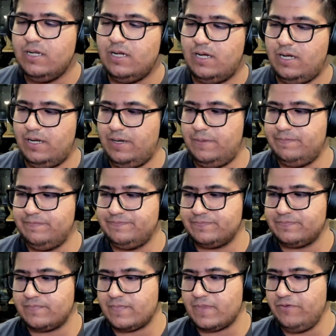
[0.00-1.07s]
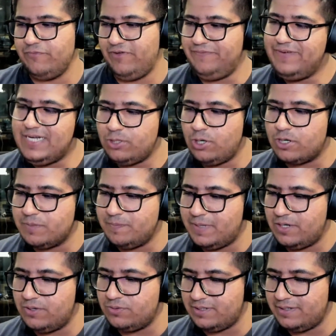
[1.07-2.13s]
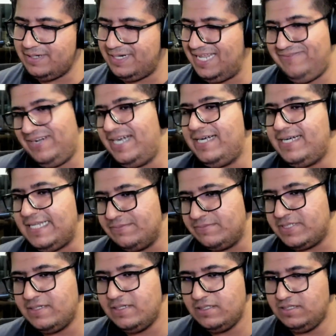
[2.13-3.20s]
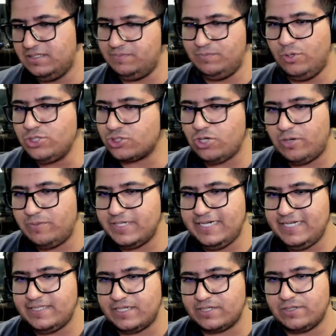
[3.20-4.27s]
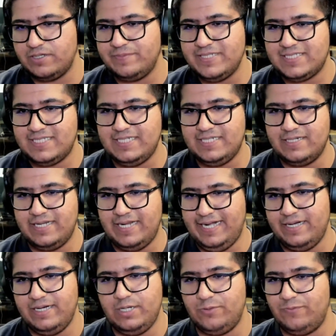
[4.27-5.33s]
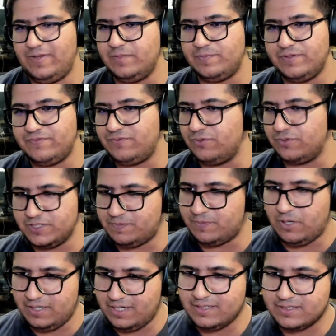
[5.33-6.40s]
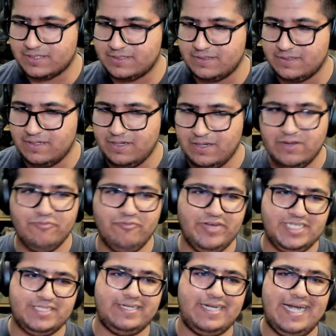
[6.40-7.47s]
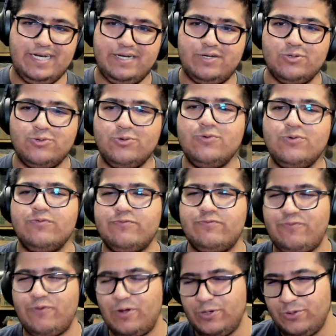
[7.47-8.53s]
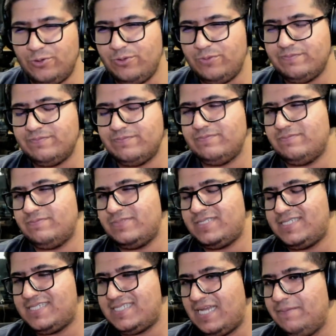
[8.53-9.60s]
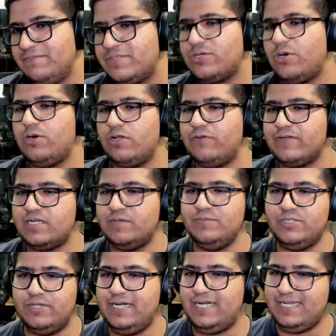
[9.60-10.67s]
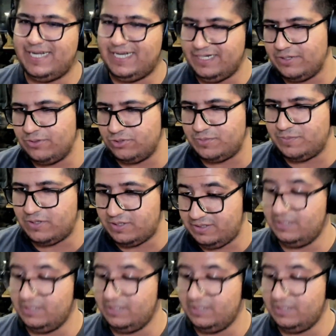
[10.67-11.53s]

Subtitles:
Um, when we talk about DevRel teams, most commonly they're going to be seen in developer-focused products, which tend to follow some sort of a community-led growth model.